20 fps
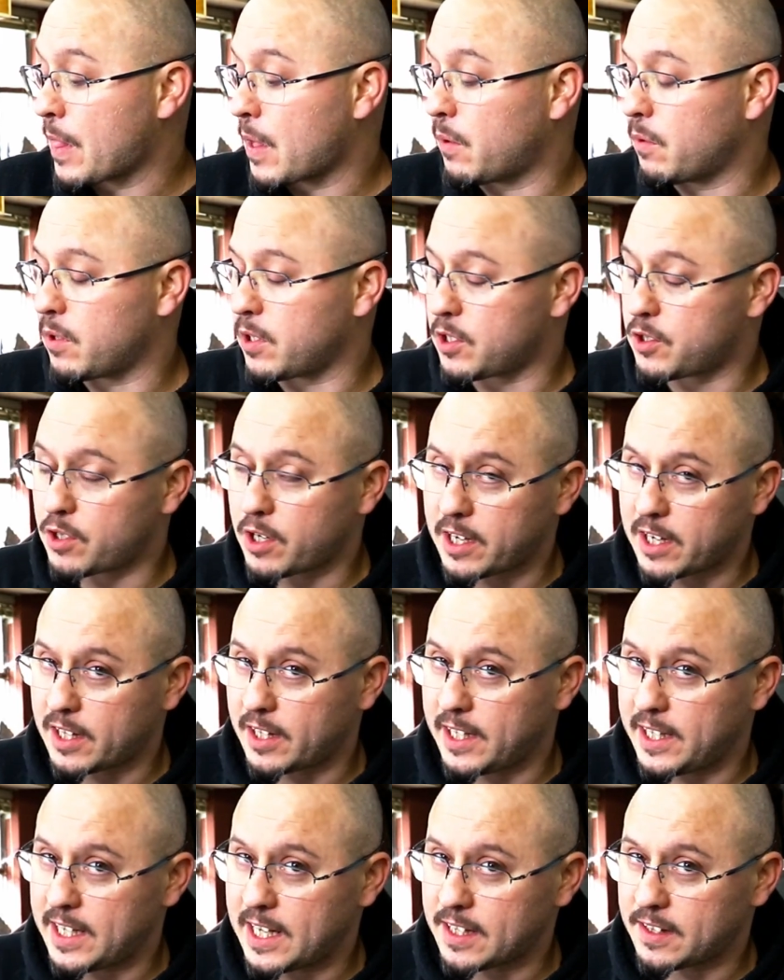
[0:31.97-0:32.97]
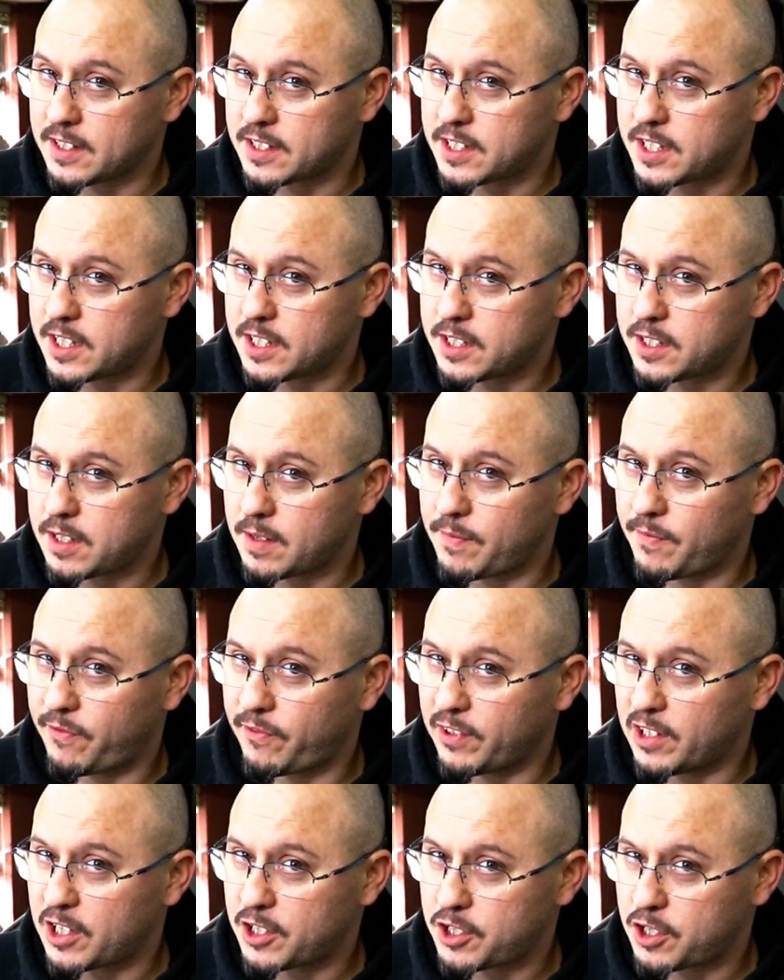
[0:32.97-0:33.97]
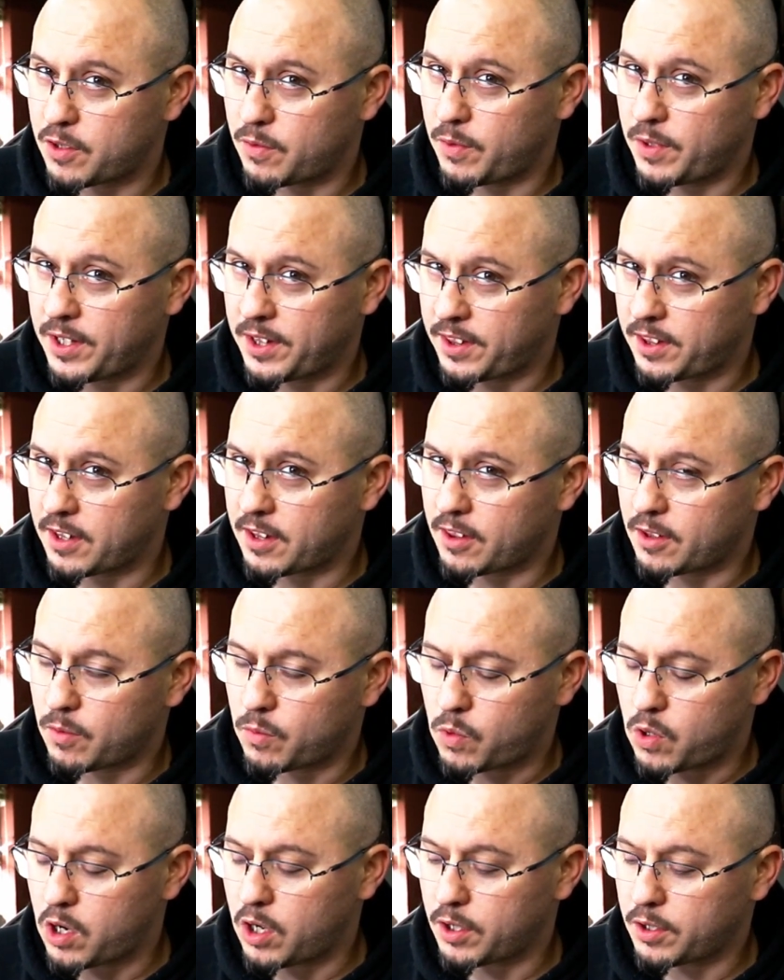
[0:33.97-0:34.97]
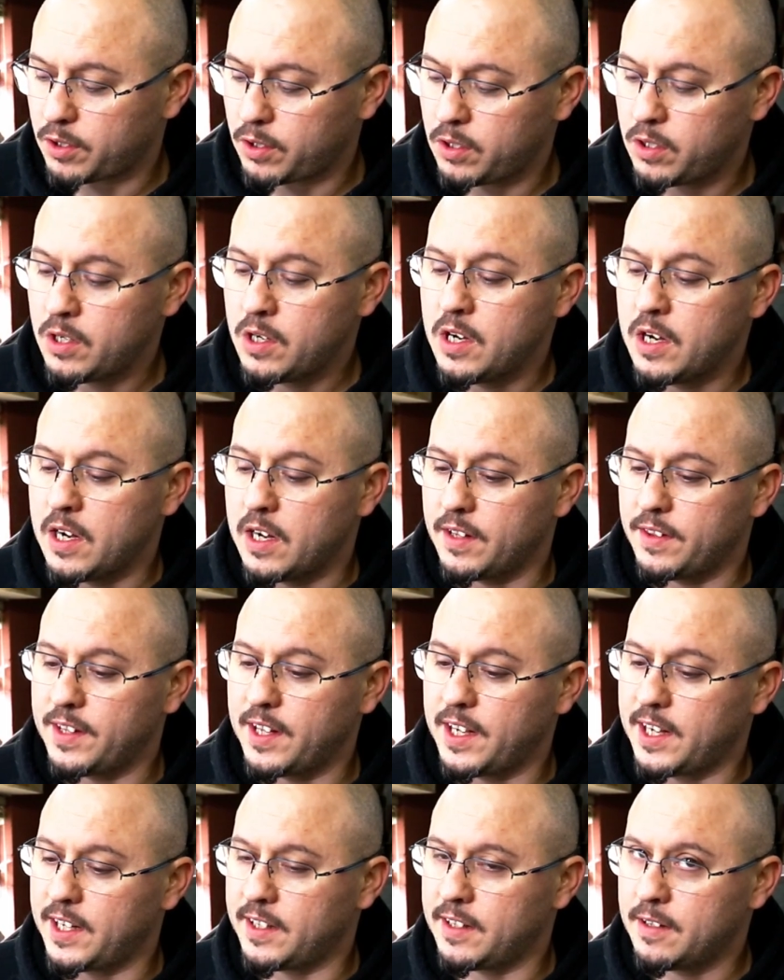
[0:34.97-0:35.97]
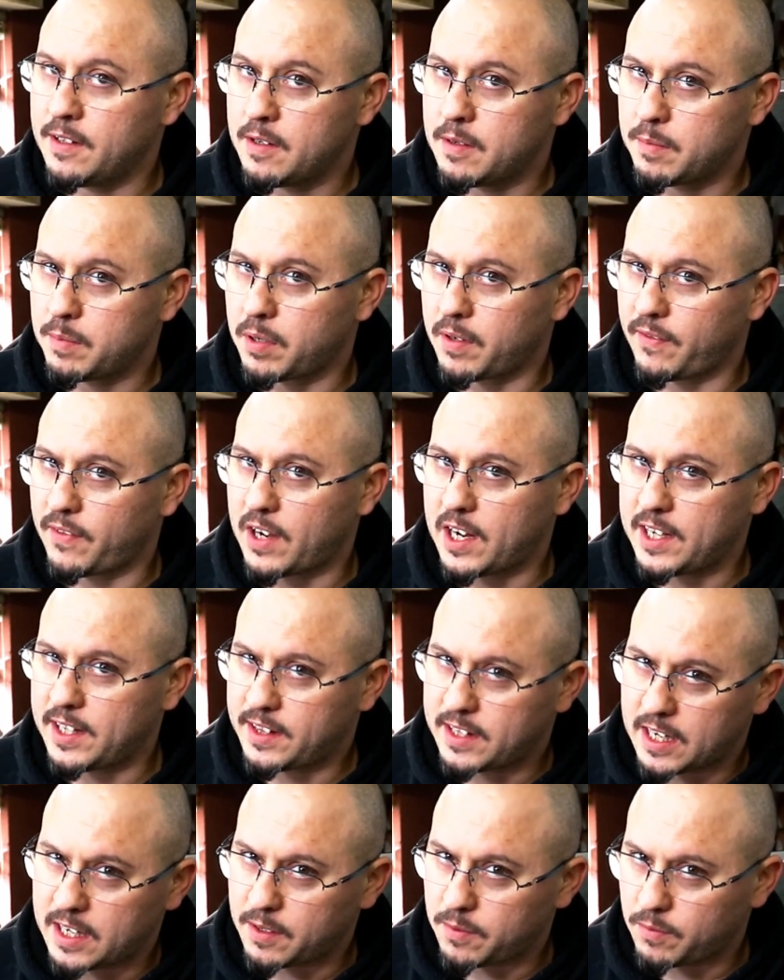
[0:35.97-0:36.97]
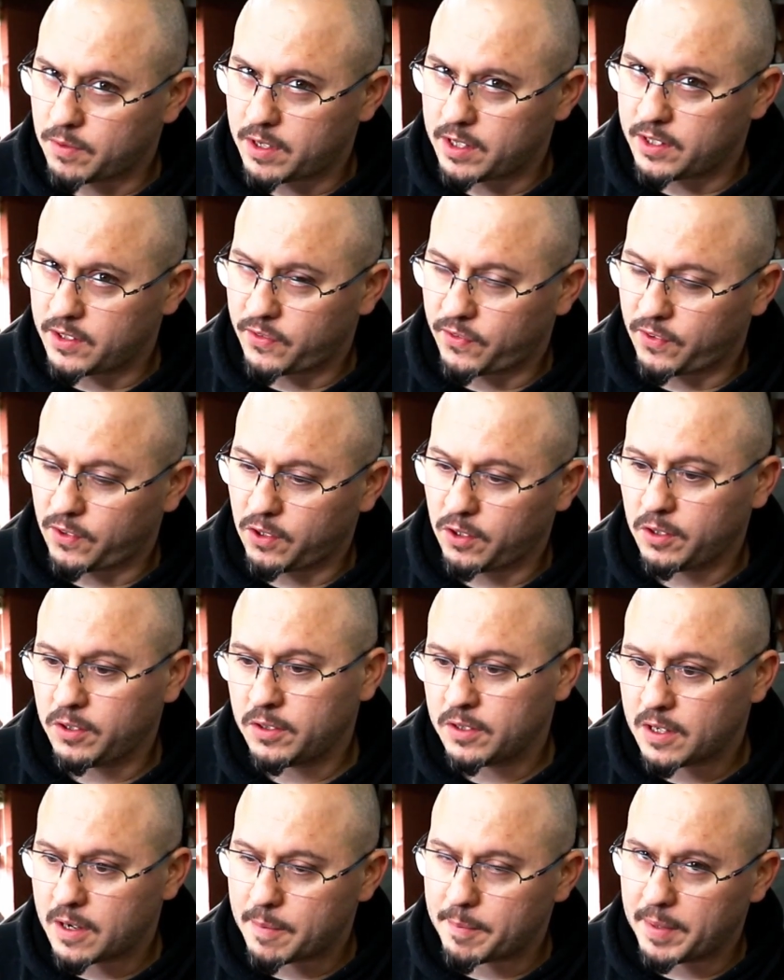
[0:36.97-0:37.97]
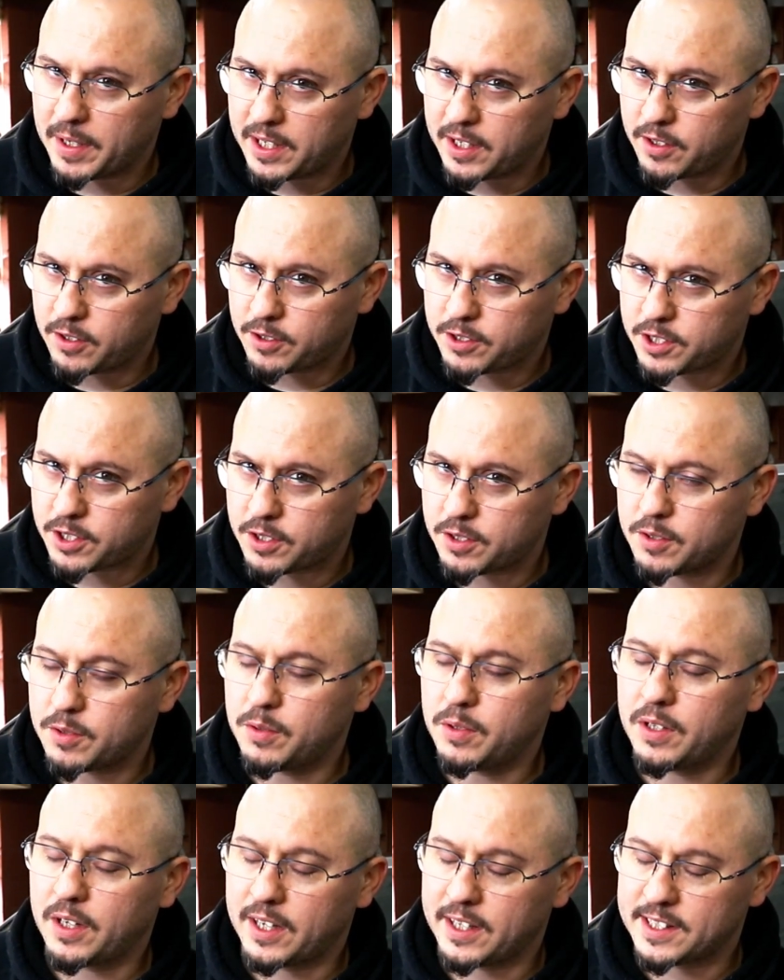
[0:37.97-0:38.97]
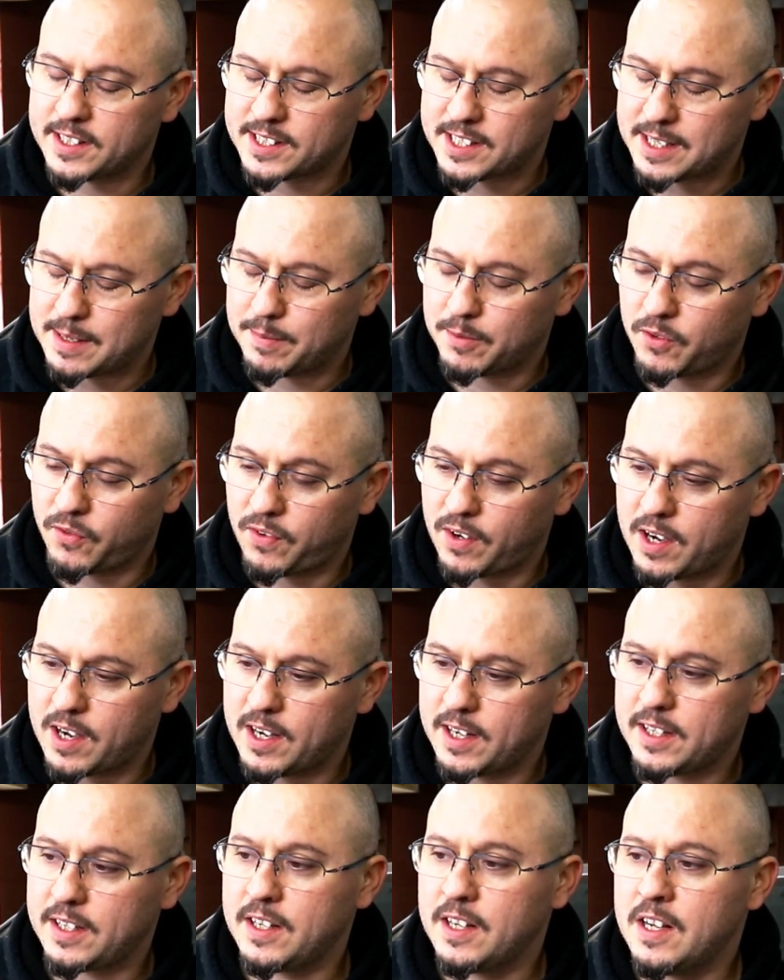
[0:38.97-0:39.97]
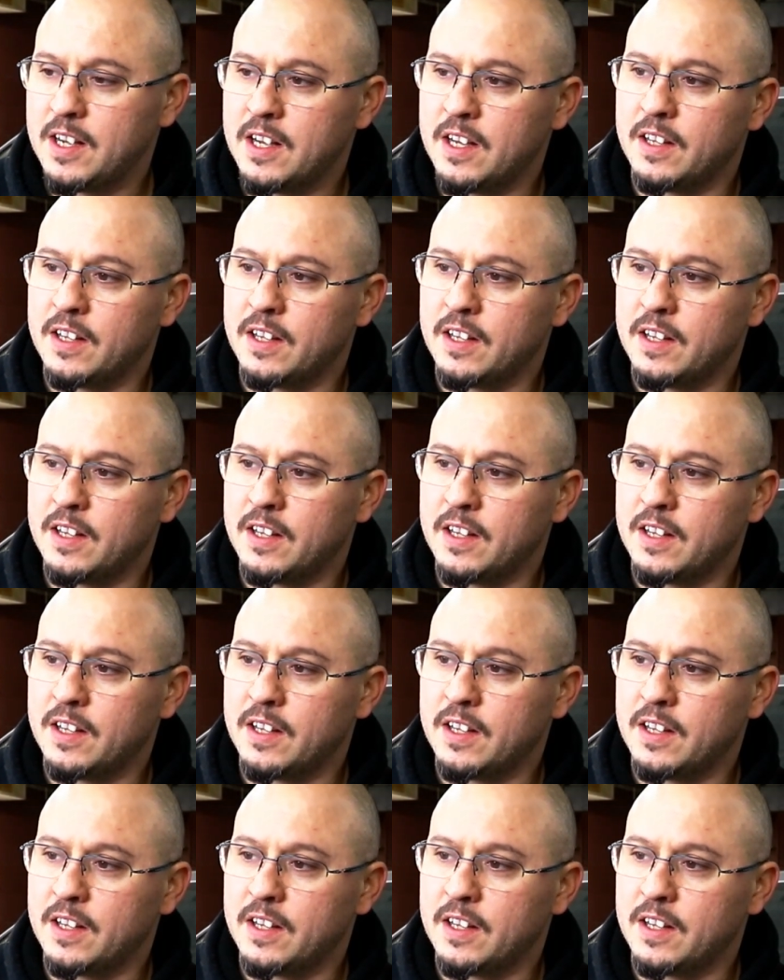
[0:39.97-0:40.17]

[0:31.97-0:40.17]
We're going to try to clean out the system, flush it with the water, and then, provided that it runs for a minute or two and it seems fine,